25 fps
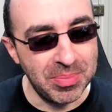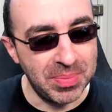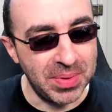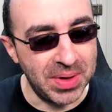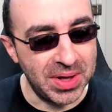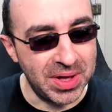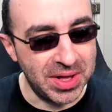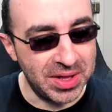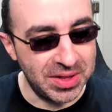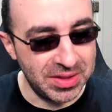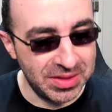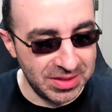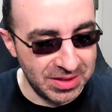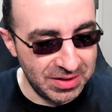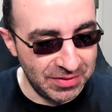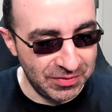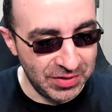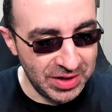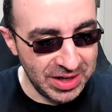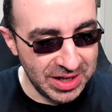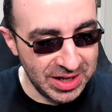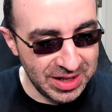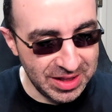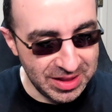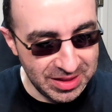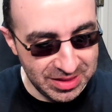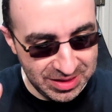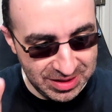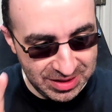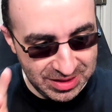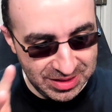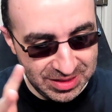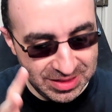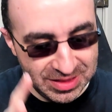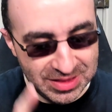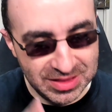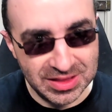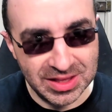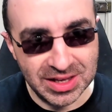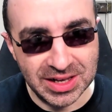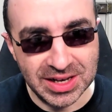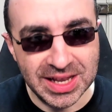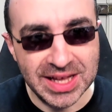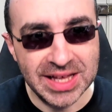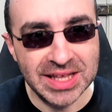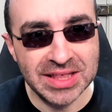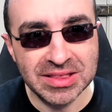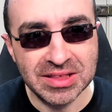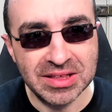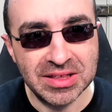But the thing is, the
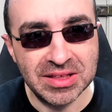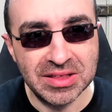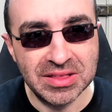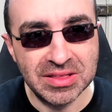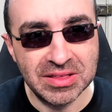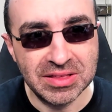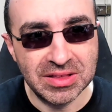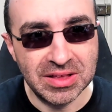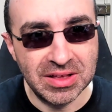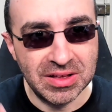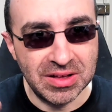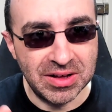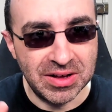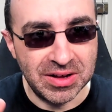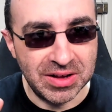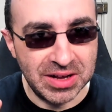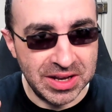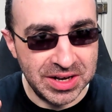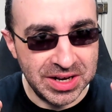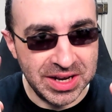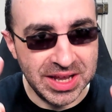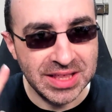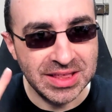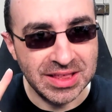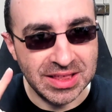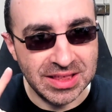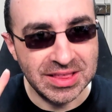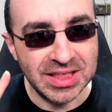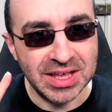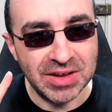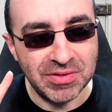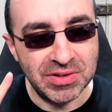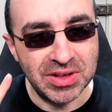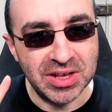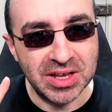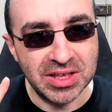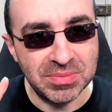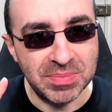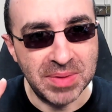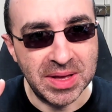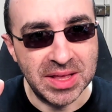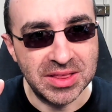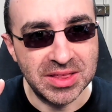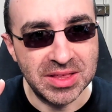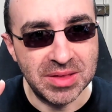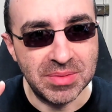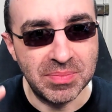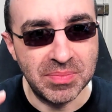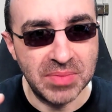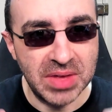glasses are a necessary
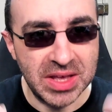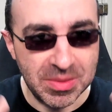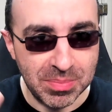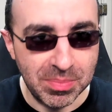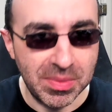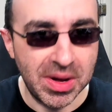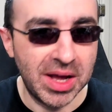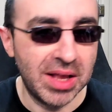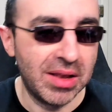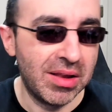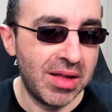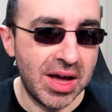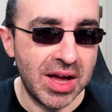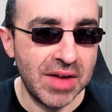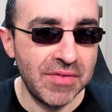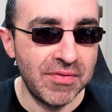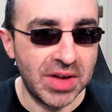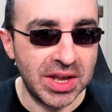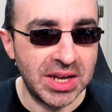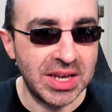expense in my life.